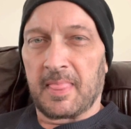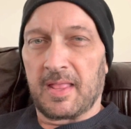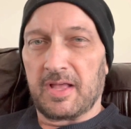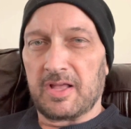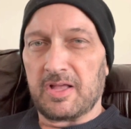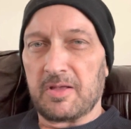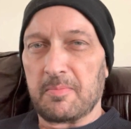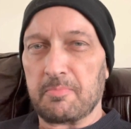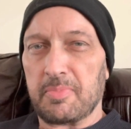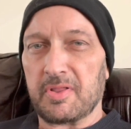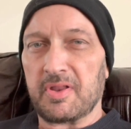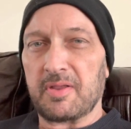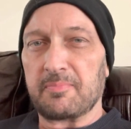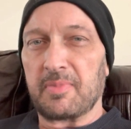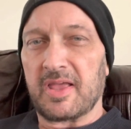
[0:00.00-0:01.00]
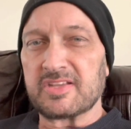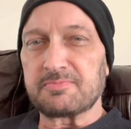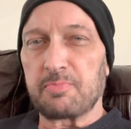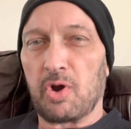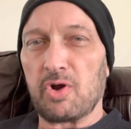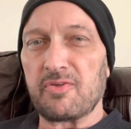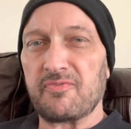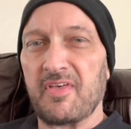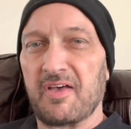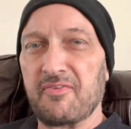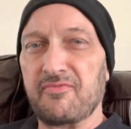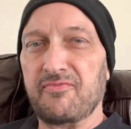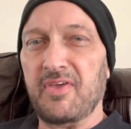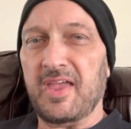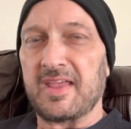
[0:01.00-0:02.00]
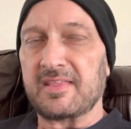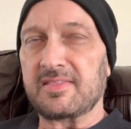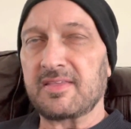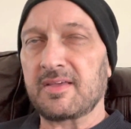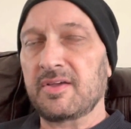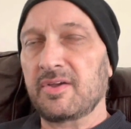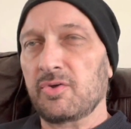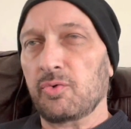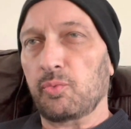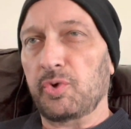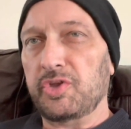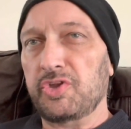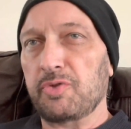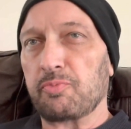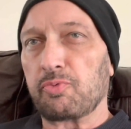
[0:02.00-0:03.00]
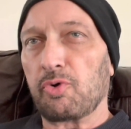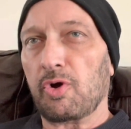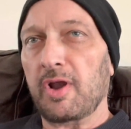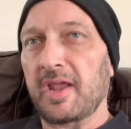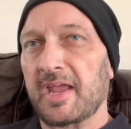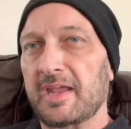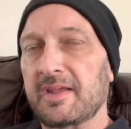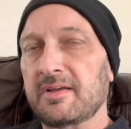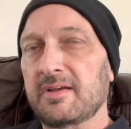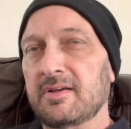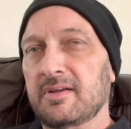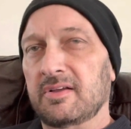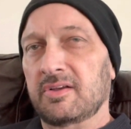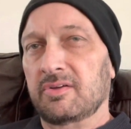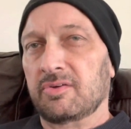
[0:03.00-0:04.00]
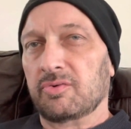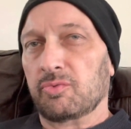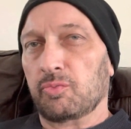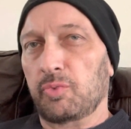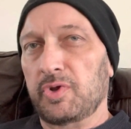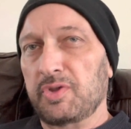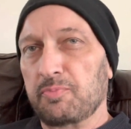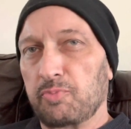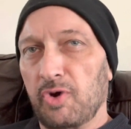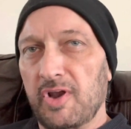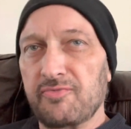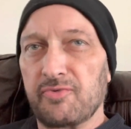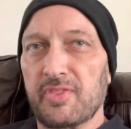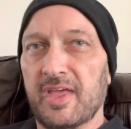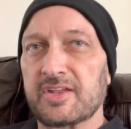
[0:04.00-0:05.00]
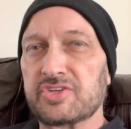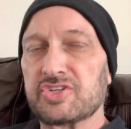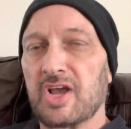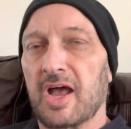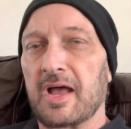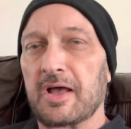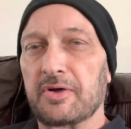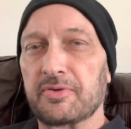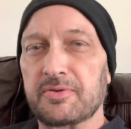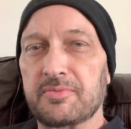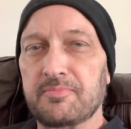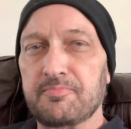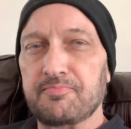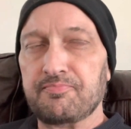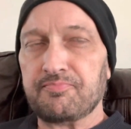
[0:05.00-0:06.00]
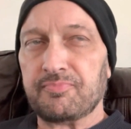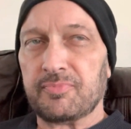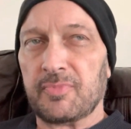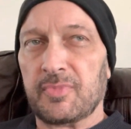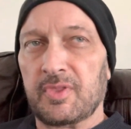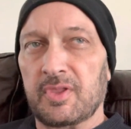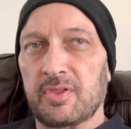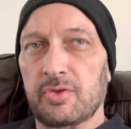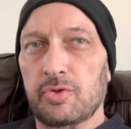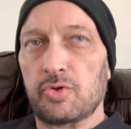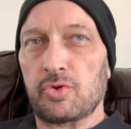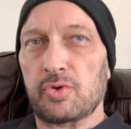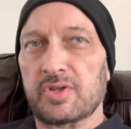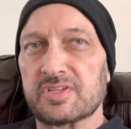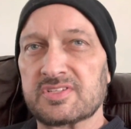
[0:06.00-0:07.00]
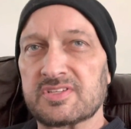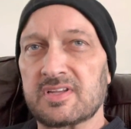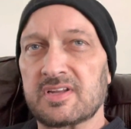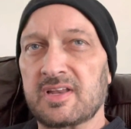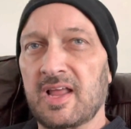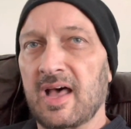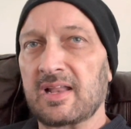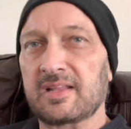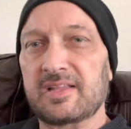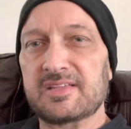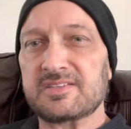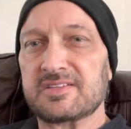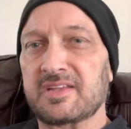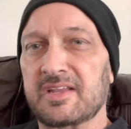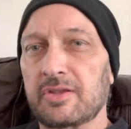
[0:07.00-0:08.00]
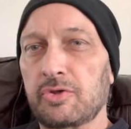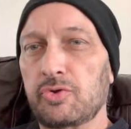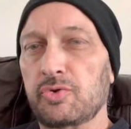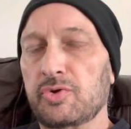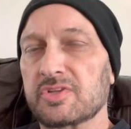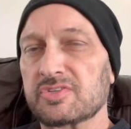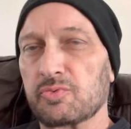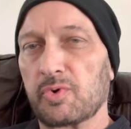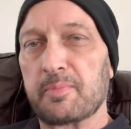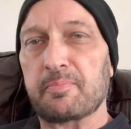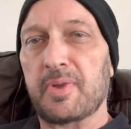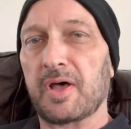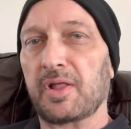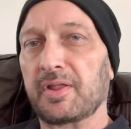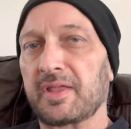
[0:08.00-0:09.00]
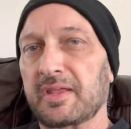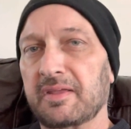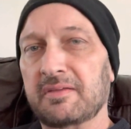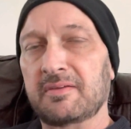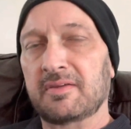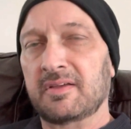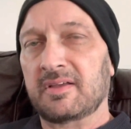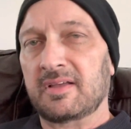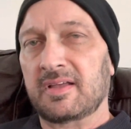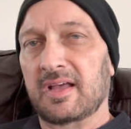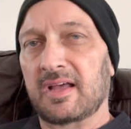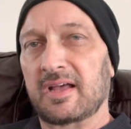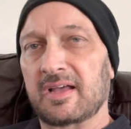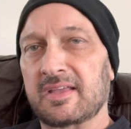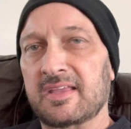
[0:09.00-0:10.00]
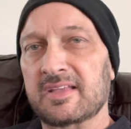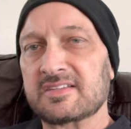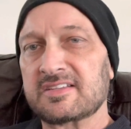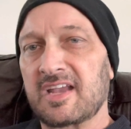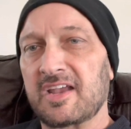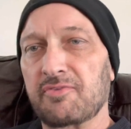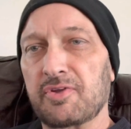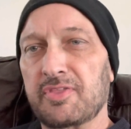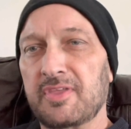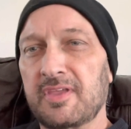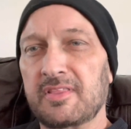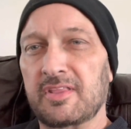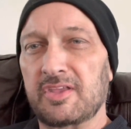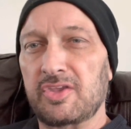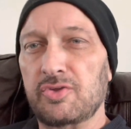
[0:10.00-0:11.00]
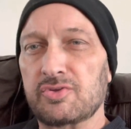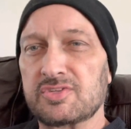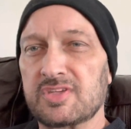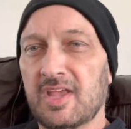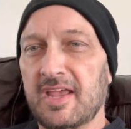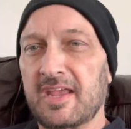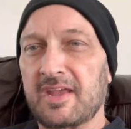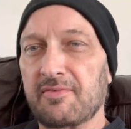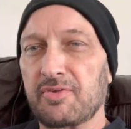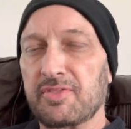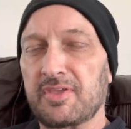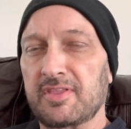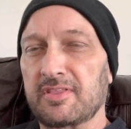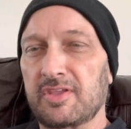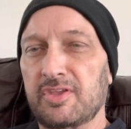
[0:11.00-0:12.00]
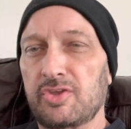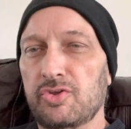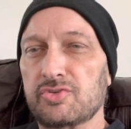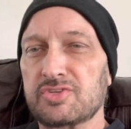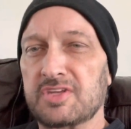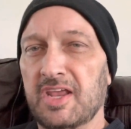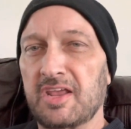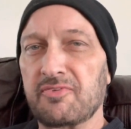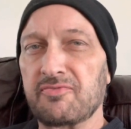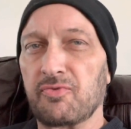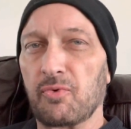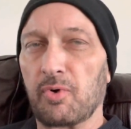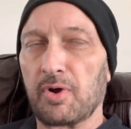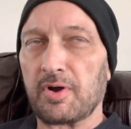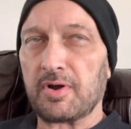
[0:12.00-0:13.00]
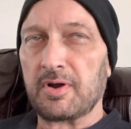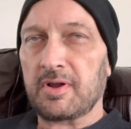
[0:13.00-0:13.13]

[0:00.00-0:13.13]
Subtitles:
But as part of that faith, when you pray for that child who is not listening, who is rebelling against everything that you say, everything that you stand for,